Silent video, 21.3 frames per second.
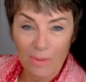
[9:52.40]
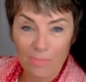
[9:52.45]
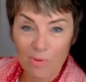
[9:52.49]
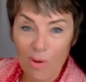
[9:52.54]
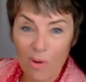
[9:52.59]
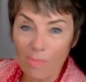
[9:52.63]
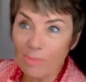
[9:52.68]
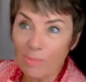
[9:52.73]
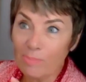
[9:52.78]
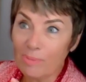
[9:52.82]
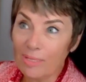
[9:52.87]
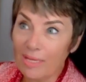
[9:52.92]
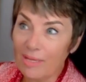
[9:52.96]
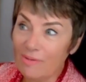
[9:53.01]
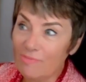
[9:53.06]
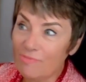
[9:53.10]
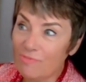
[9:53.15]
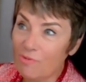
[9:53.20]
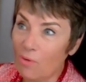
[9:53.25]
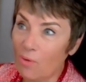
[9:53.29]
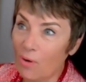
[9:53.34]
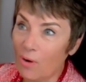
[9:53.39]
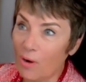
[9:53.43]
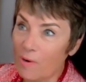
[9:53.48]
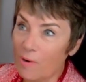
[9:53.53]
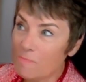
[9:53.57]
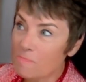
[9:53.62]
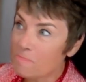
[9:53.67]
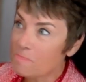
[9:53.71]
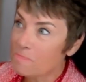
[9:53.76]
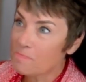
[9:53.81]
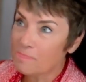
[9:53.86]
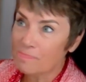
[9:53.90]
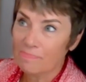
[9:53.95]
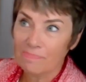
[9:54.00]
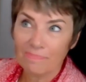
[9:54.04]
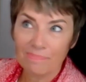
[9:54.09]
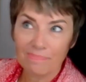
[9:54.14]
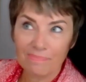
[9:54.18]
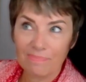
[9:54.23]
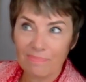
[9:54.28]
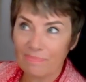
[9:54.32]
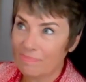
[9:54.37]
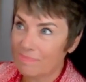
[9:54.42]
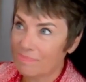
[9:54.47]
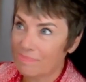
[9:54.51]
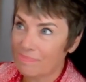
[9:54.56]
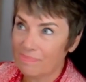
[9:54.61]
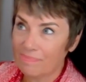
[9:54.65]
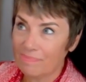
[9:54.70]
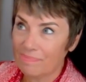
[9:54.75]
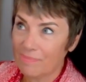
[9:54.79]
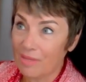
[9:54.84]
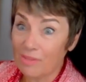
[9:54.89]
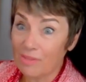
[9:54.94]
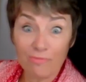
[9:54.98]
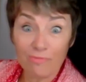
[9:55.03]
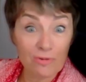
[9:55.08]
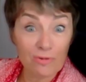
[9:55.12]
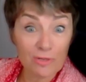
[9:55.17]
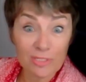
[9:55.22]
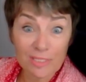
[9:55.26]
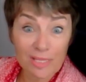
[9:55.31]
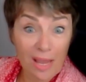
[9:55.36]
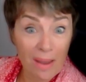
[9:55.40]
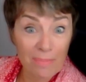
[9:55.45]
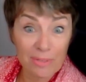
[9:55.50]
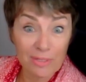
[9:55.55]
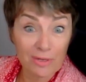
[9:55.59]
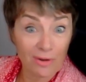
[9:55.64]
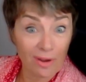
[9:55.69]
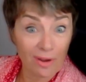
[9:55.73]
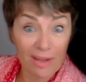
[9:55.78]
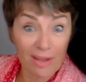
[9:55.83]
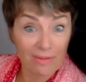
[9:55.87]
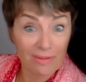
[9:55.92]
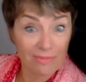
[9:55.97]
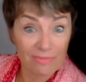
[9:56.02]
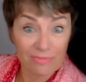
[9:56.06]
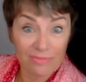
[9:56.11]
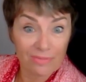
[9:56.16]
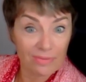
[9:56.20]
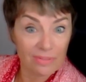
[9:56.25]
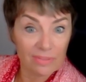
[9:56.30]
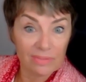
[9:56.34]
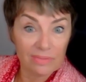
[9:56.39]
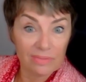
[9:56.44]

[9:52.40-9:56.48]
Probably for the first time in your life.